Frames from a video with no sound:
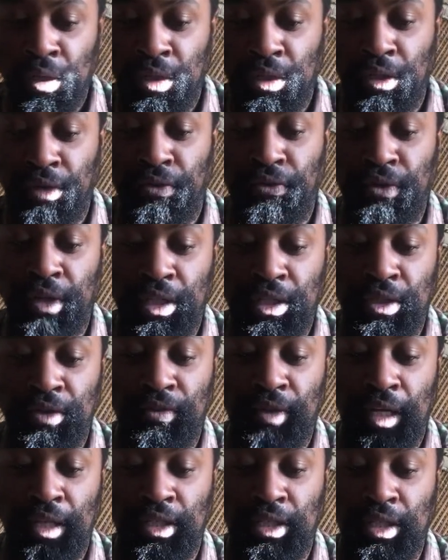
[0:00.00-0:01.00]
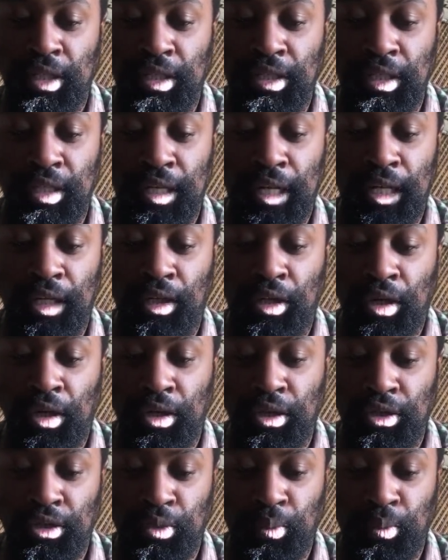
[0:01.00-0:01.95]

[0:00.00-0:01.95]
the flesh of thy sons and thy daughters,